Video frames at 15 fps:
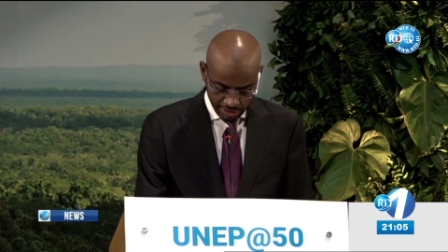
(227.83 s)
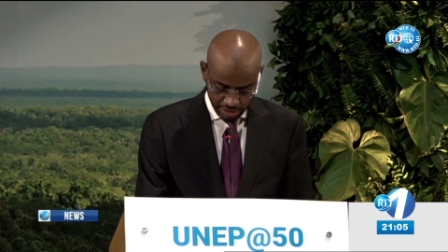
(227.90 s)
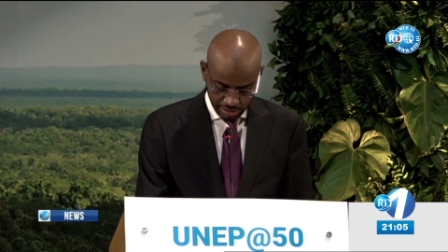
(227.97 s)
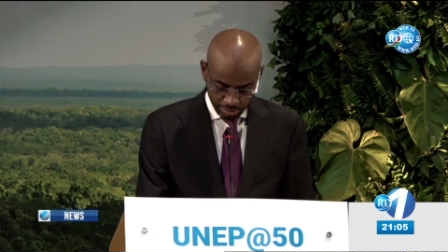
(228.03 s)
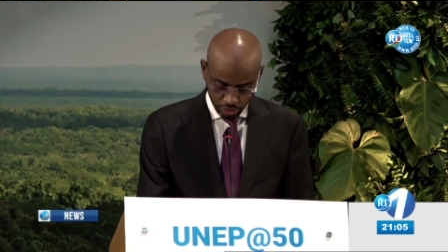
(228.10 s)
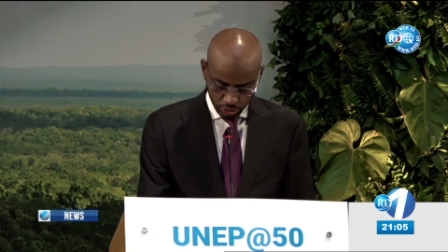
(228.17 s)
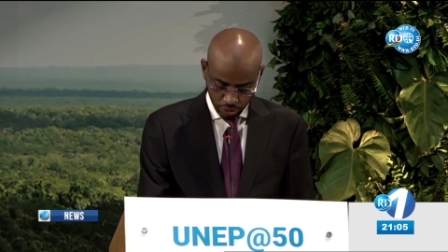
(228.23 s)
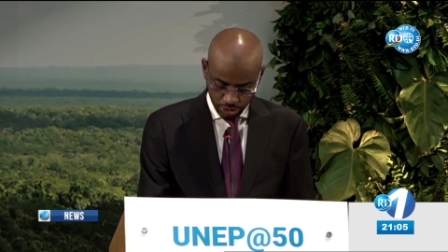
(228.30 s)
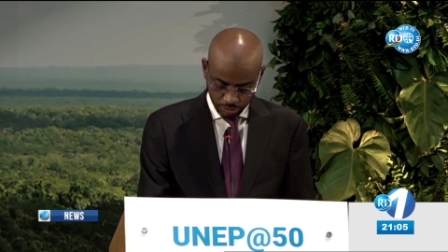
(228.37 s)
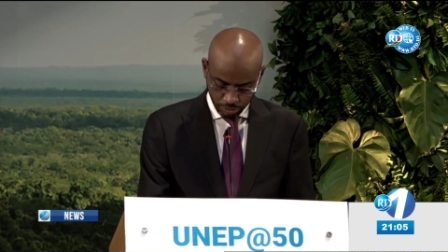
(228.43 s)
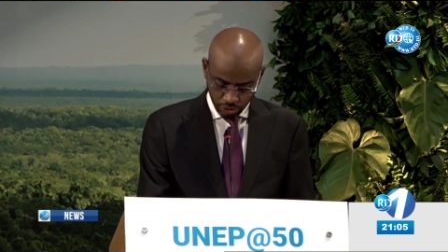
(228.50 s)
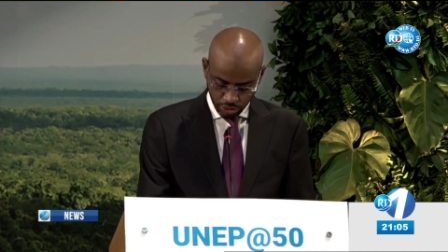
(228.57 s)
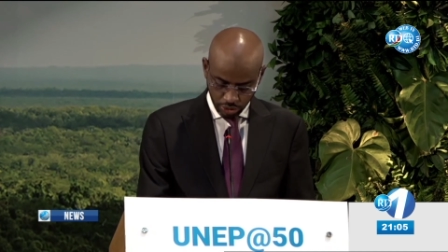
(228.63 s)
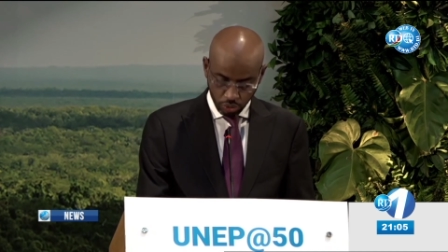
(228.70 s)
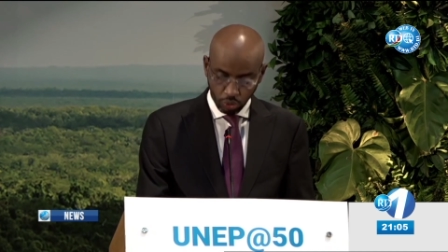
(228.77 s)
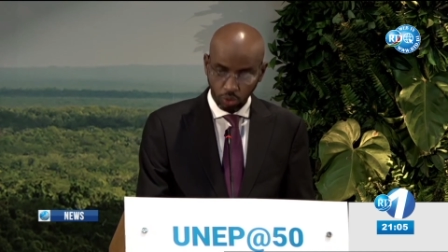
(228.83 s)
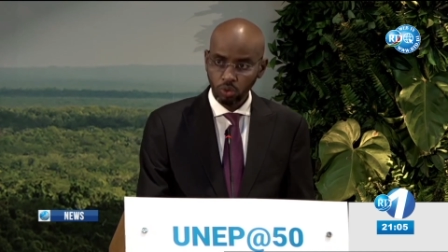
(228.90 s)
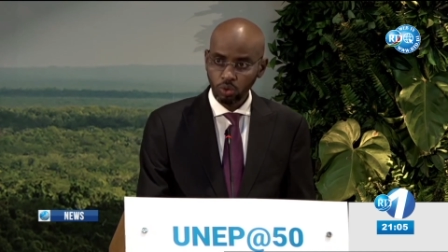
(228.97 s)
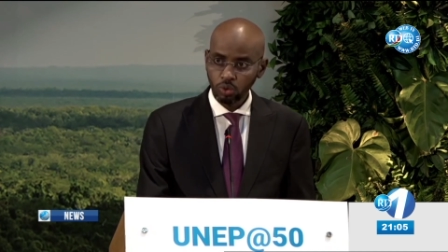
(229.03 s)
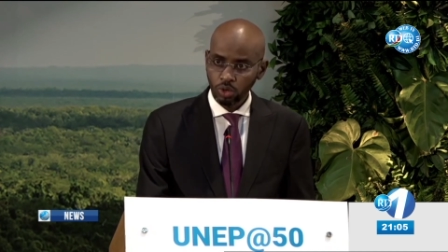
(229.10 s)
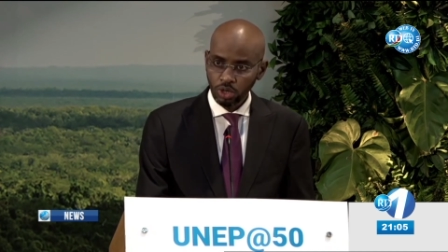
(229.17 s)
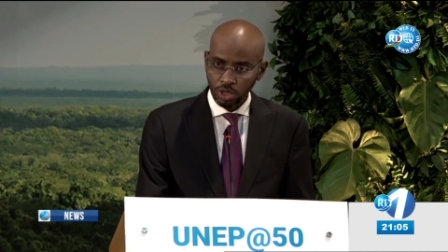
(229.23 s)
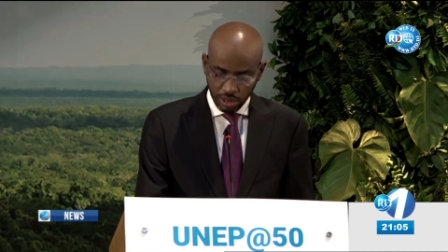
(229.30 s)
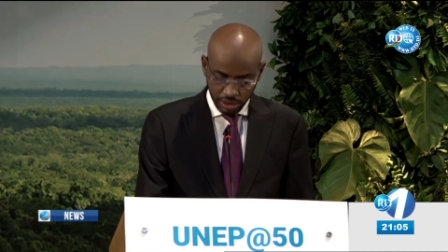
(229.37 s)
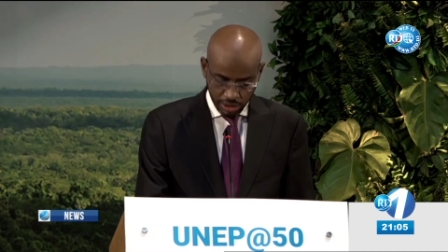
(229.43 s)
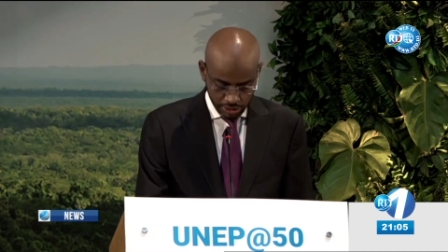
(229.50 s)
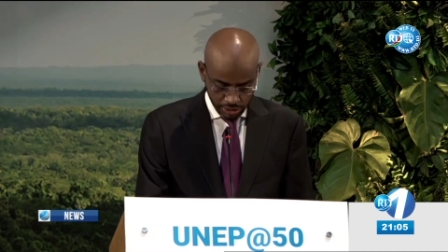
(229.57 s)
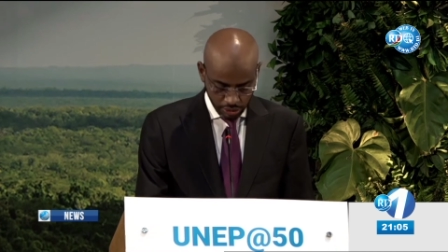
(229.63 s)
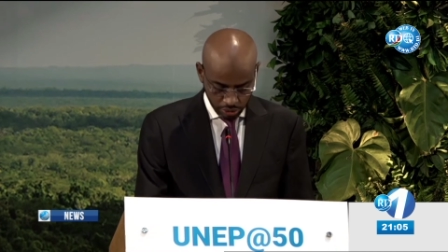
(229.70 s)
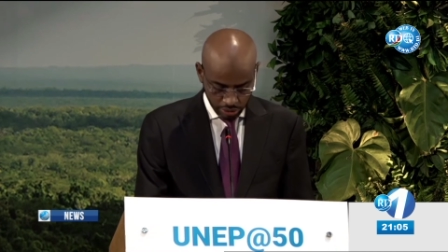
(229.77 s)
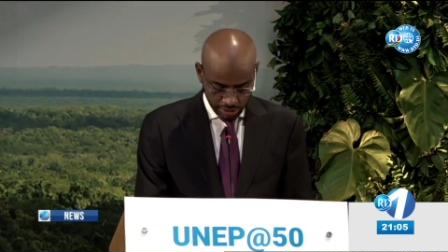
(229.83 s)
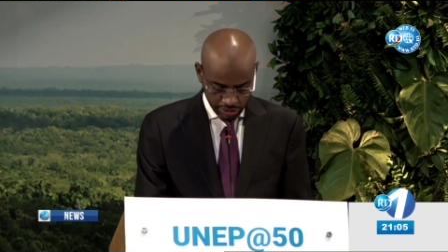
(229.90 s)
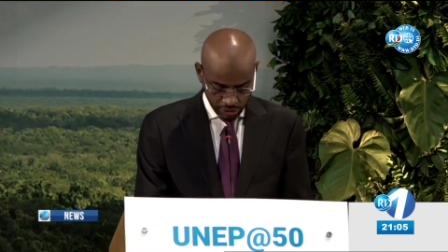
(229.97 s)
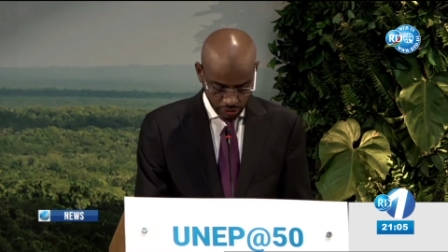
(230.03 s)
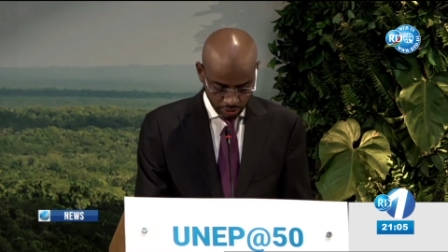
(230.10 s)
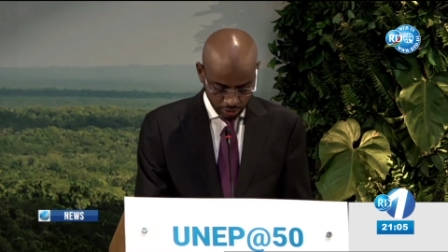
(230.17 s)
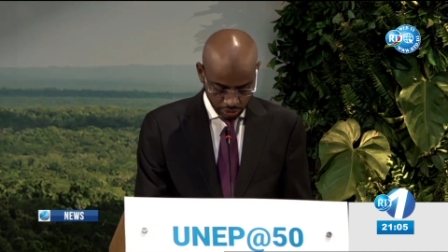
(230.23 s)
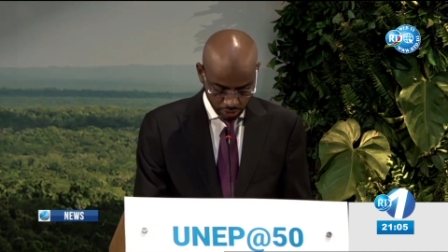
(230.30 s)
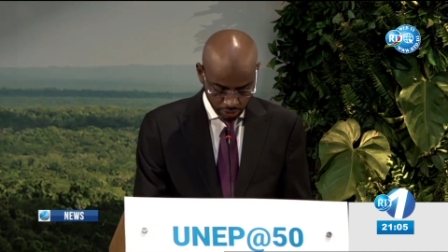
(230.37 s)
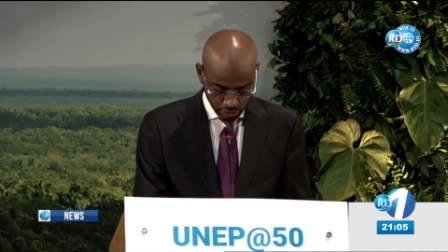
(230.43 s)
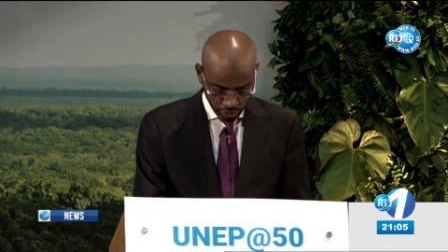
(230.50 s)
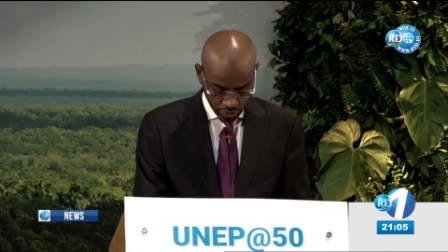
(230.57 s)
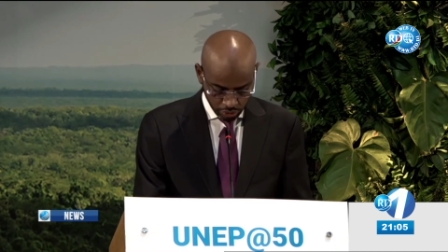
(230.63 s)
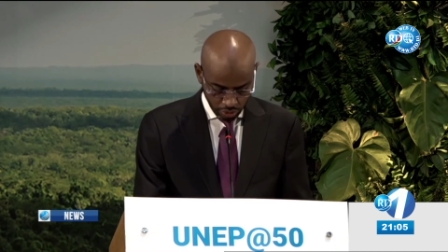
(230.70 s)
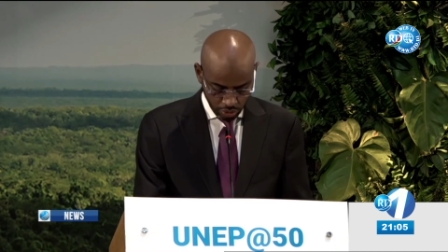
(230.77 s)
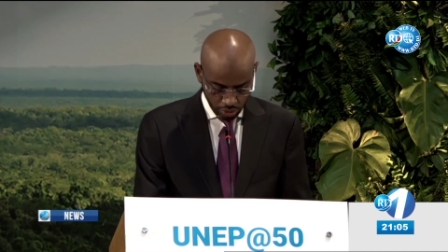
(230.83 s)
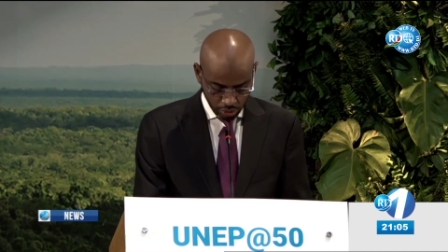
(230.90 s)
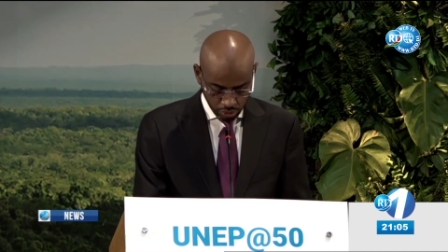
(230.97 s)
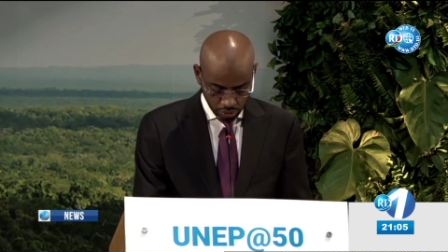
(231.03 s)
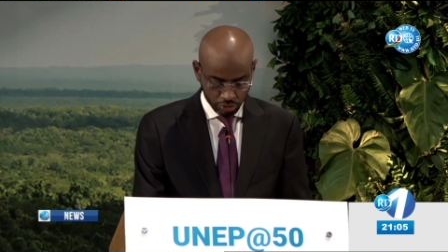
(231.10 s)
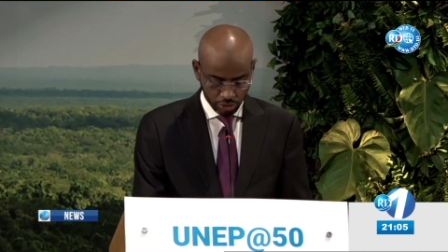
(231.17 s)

The team chosen for this session is